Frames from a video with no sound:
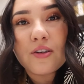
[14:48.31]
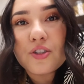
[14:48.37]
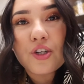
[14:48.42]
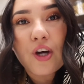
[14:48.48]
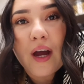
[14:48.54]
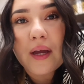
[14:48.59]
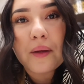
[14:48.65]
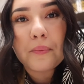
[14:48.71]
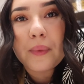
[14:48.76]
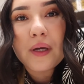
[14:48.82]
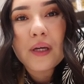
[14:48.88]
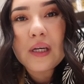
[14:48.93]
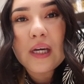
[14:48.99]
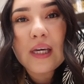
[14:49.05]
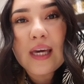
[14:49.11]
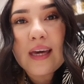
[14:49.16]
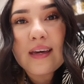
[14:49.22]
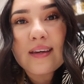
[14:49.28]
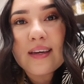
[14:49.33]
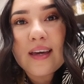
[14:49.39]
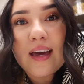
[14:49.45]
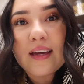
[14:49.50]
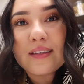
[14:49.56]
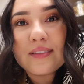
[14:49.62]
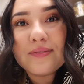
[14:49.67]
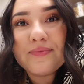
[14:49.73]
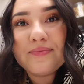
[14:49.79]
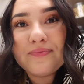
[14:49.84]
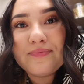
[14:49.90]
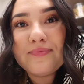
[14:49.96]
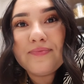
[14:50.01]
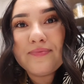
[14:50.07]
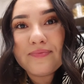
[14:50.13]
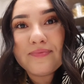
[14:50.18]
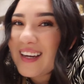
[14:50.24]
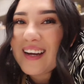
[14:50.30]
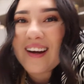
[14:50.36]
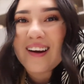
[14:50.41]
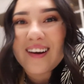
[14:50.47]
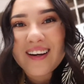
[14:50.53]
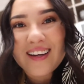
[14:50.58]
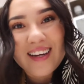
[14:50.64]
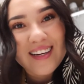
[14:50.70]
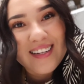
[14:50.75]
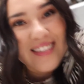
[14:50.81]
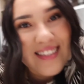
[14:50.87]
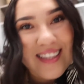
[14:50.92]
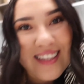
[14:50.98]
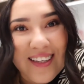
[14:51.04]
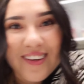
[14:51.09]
try and bake a cake again. Alright guys, thank